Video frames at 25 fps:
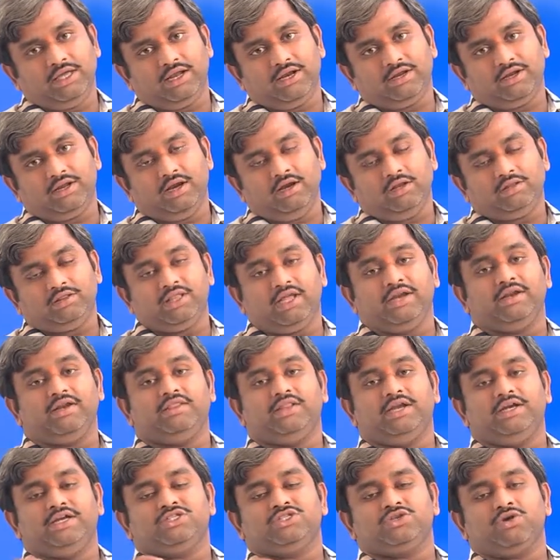error
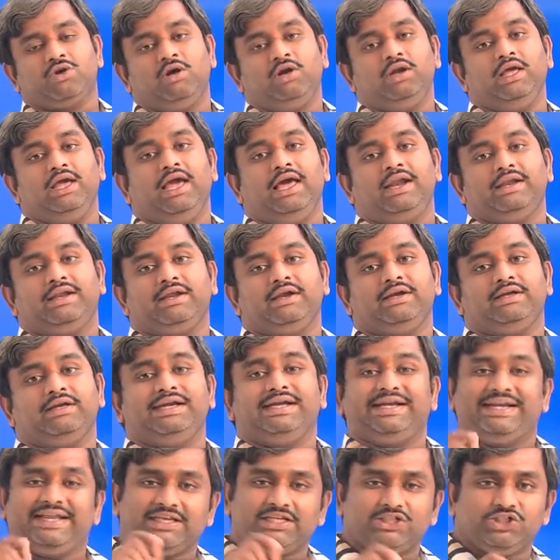then that is called error
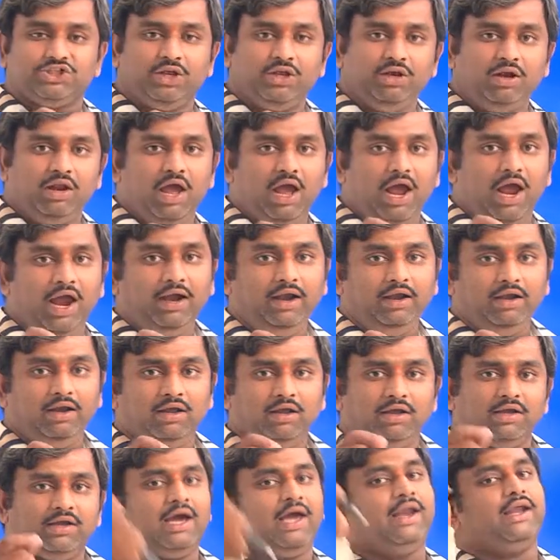detection
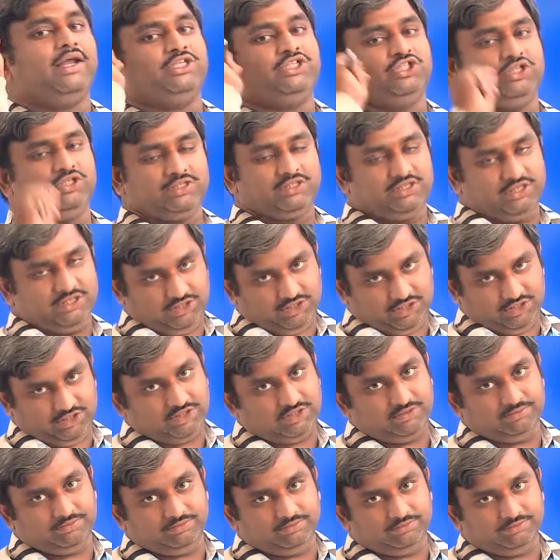and correction
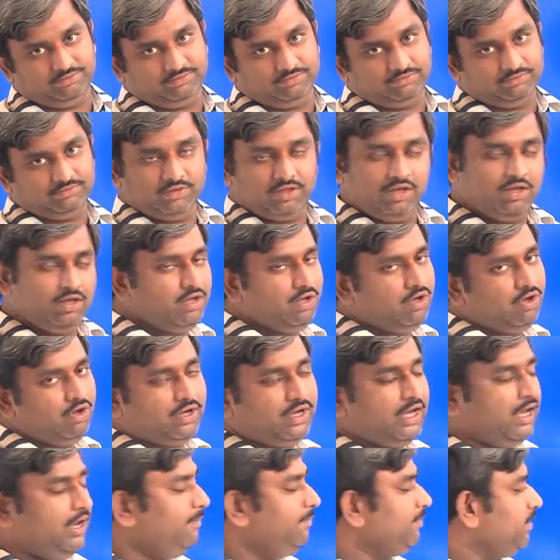system
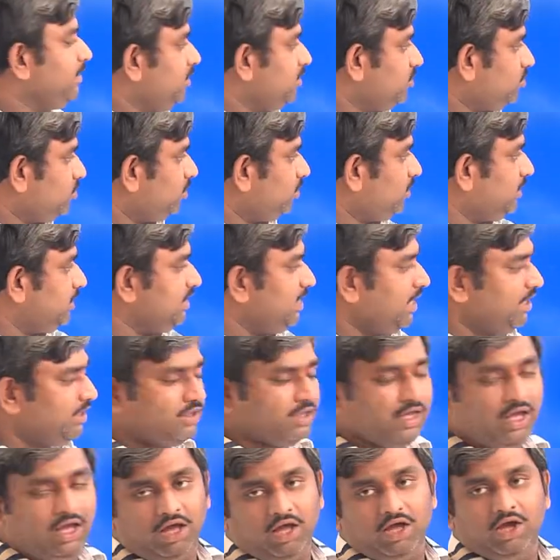okay so these are
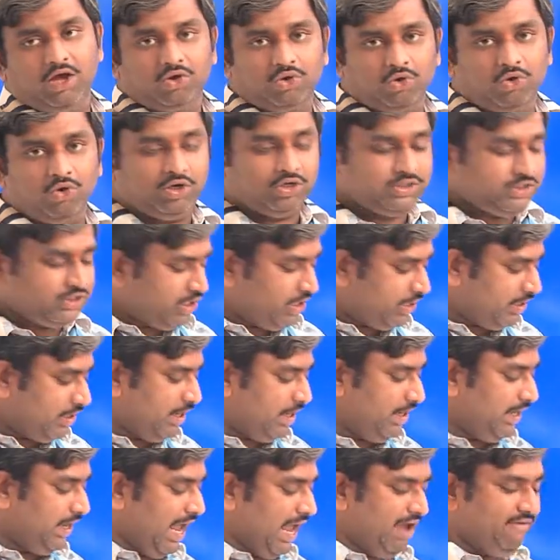the ports
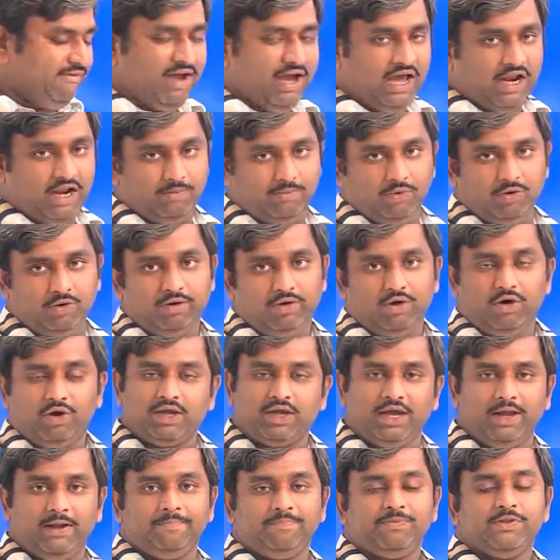generally available
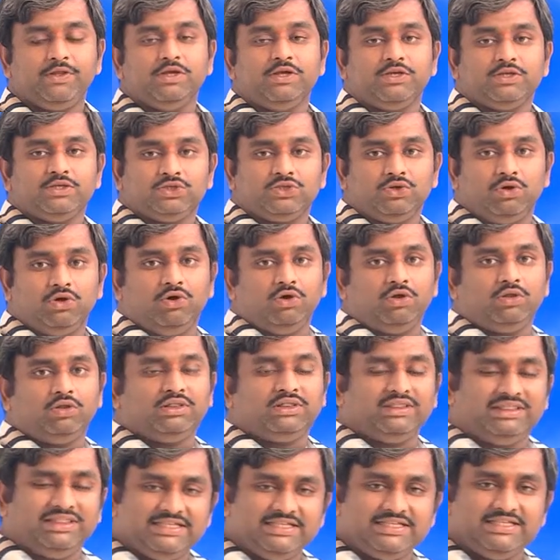okay
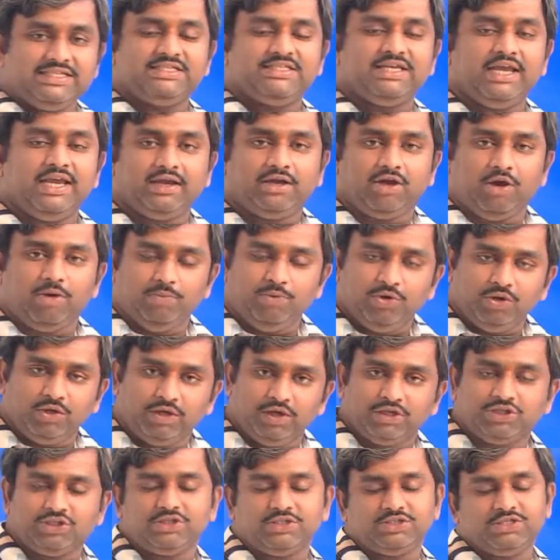so this is a
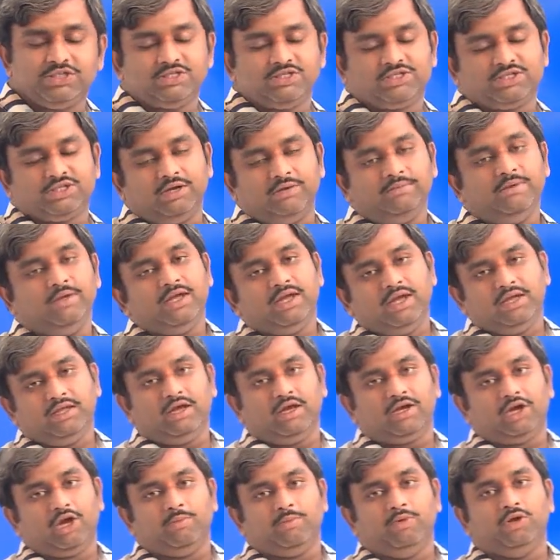communication system in
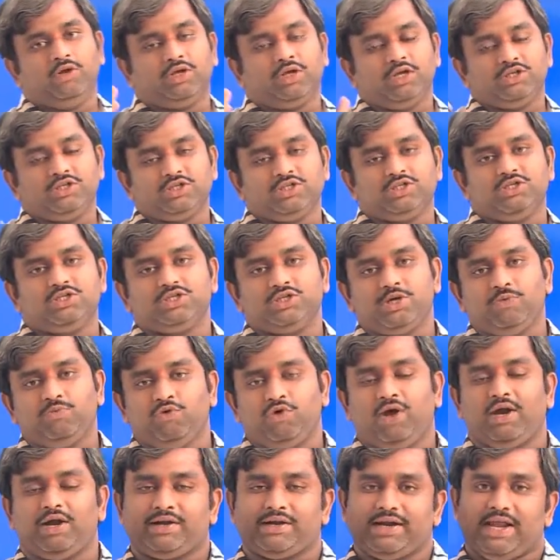a communication system
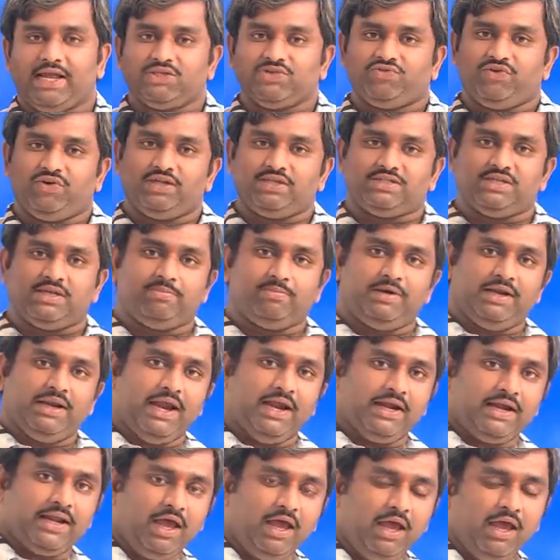we are transferring some
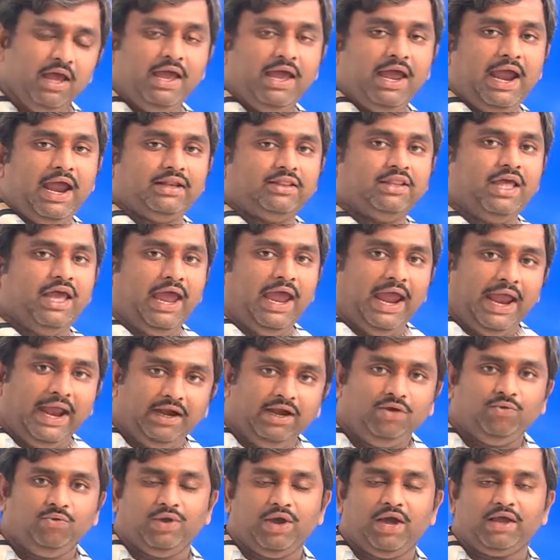data at the
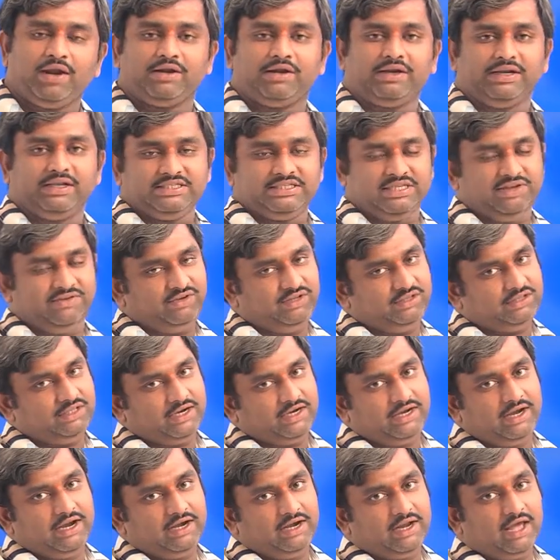end we are receiving
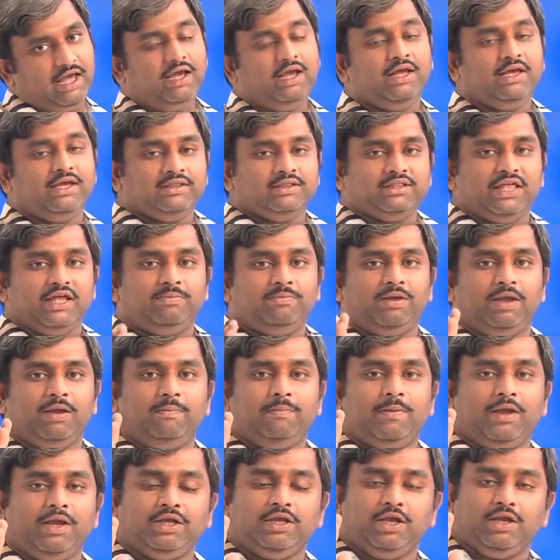the data there may
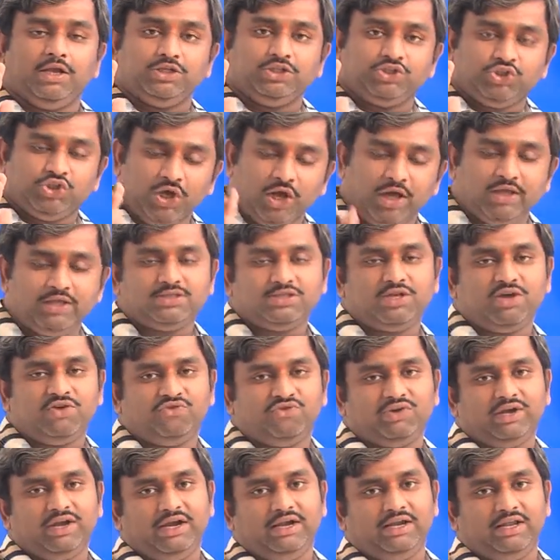be a chance
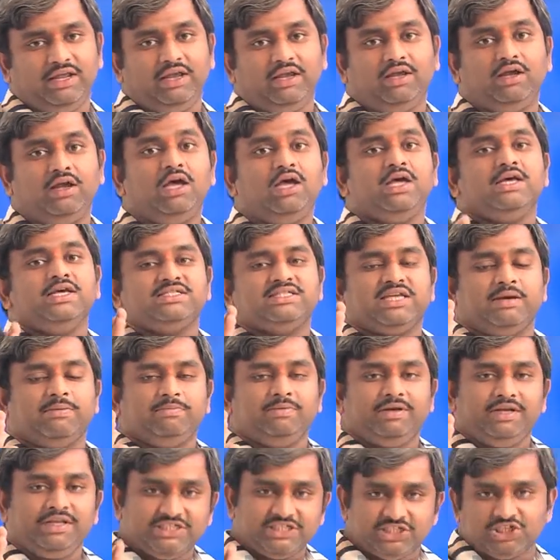of getting
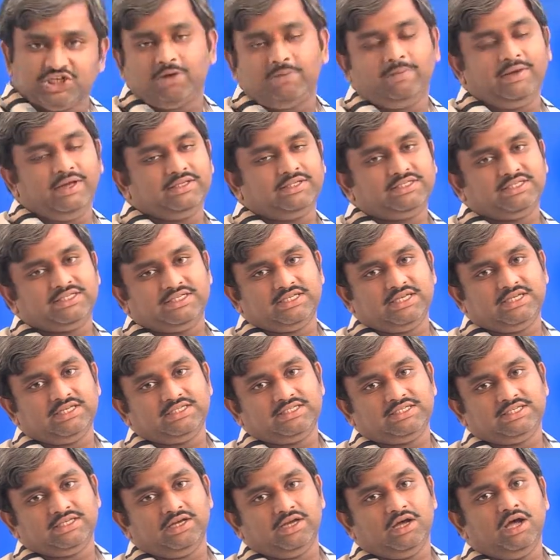some
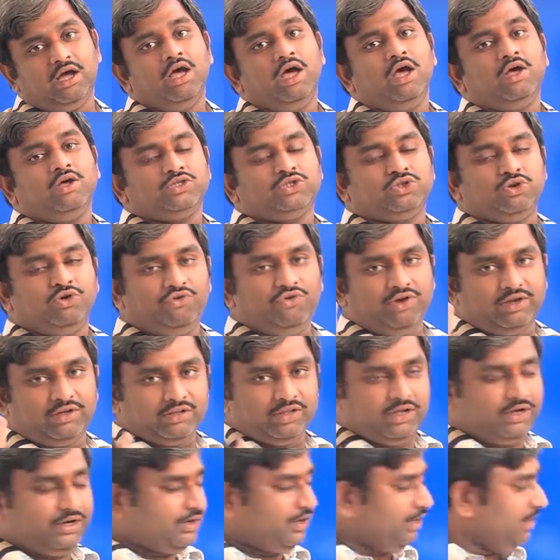disturbances uh, so for
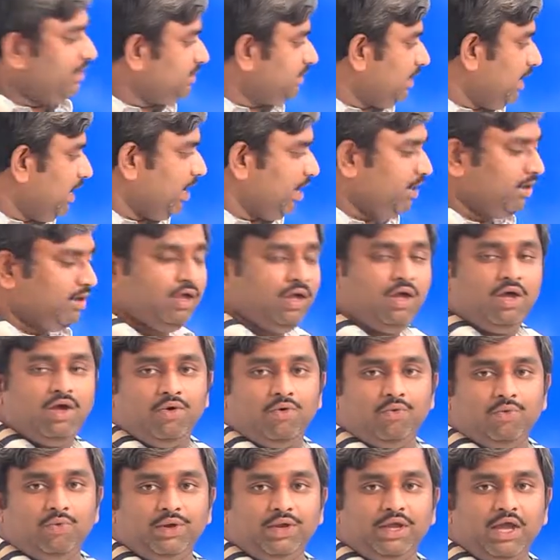that reason
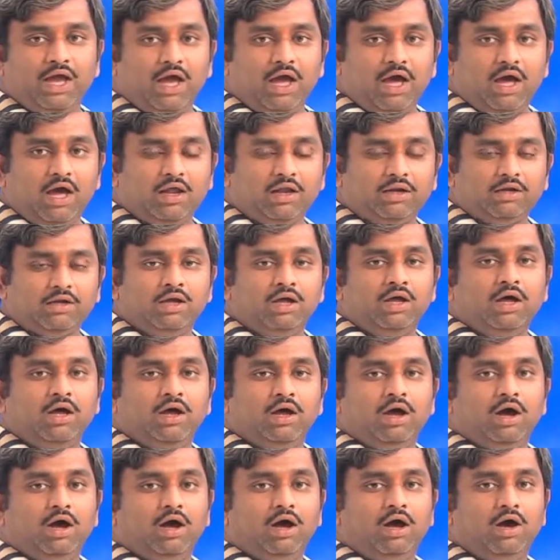we are
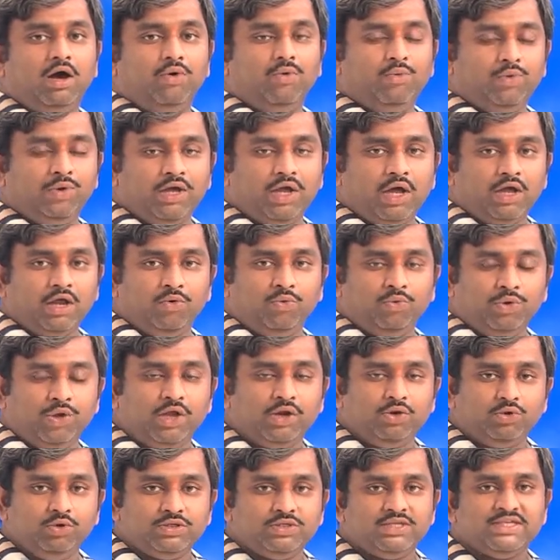uh, we are we
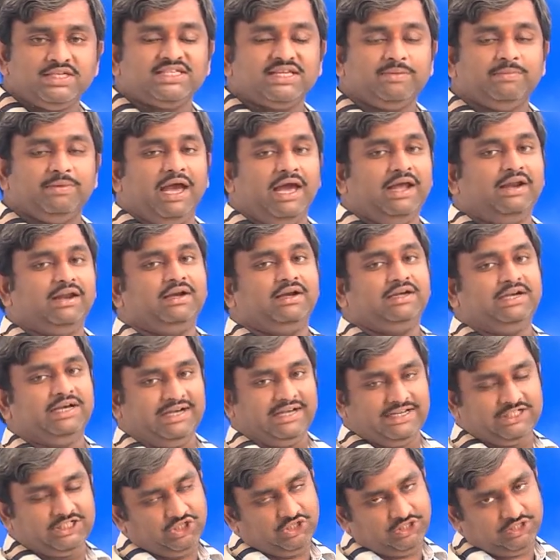are using some error
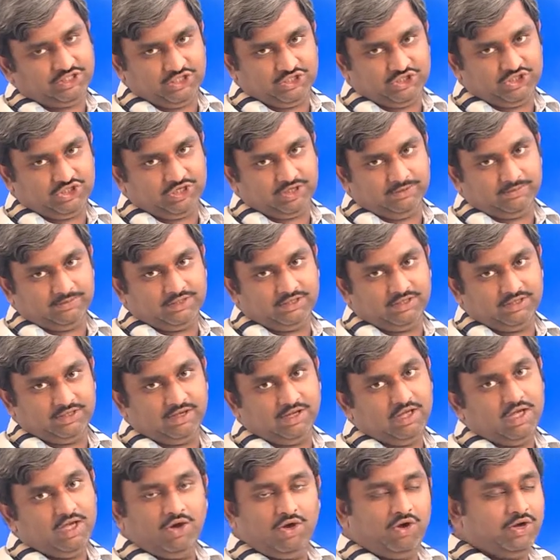detection systems
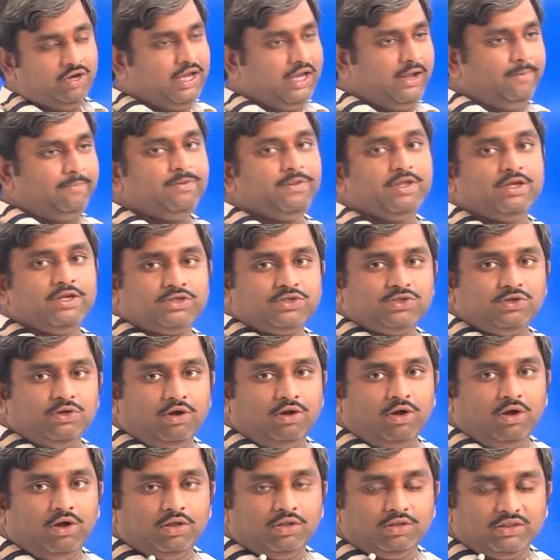okay
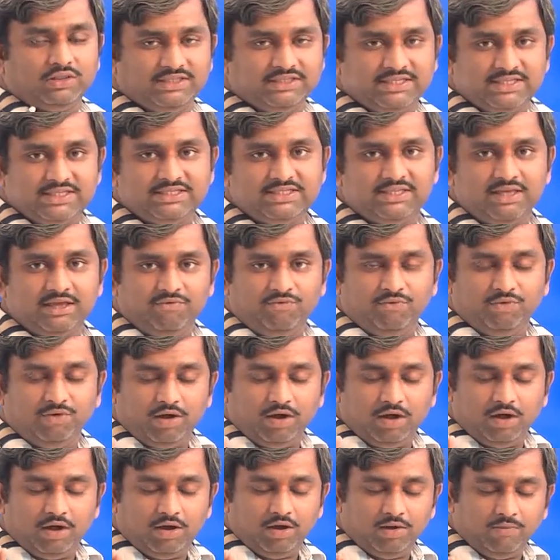so this is the
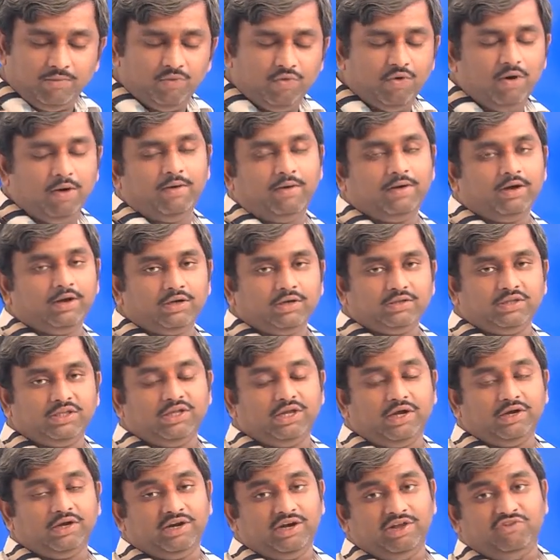uh, uh
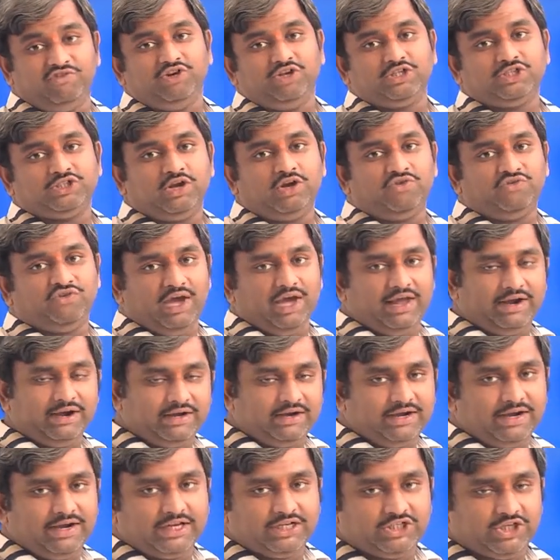the definition of error
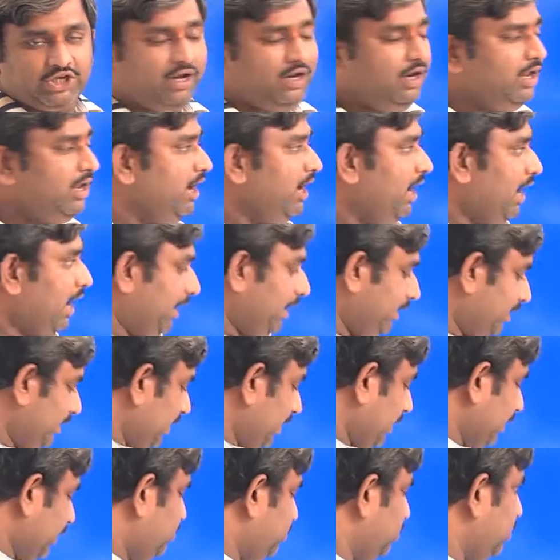detection and
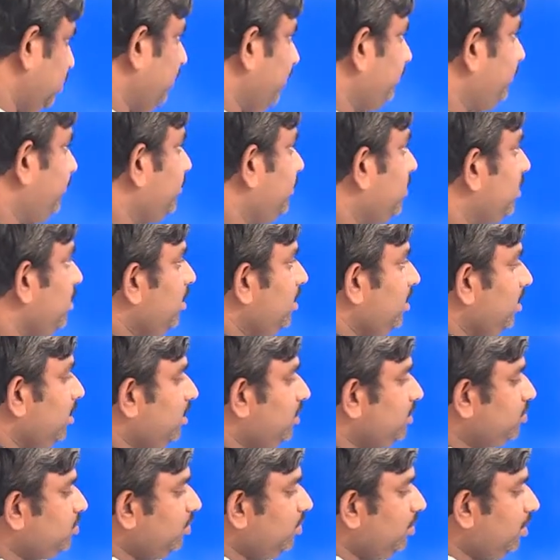correction
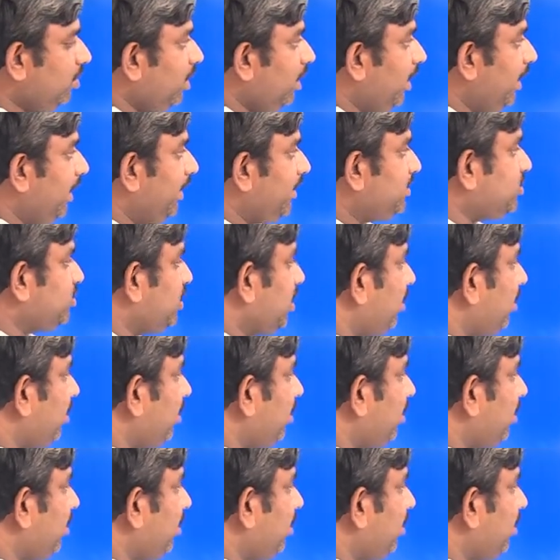so now next